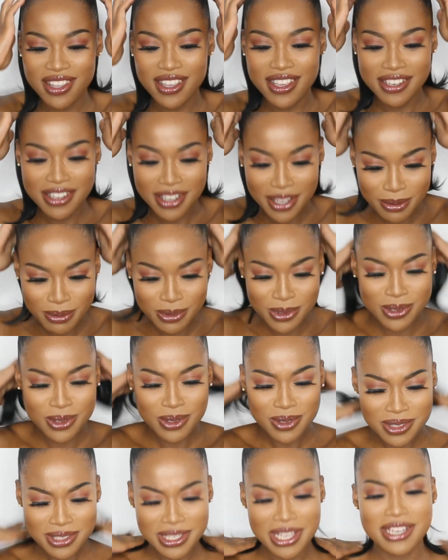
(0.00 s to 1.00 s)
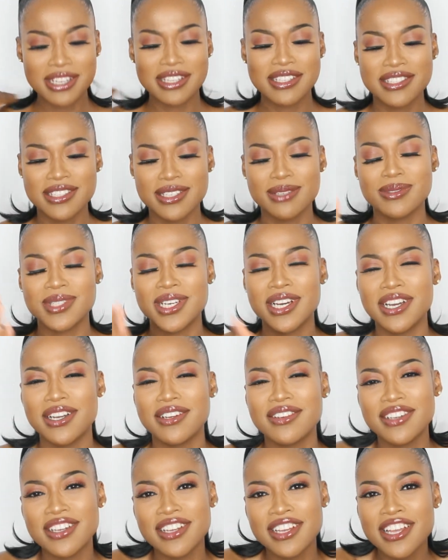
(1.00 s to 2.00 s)
and I'm so sad at the same
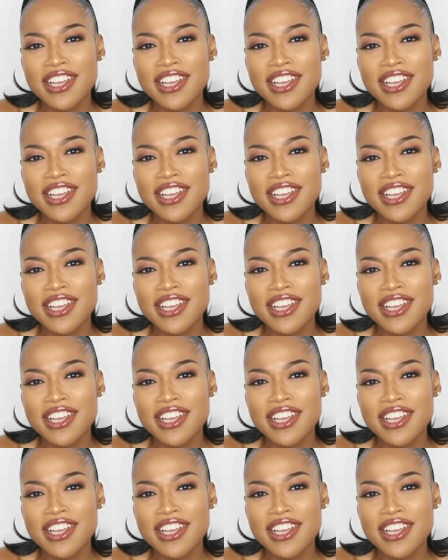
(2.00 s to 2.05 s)
time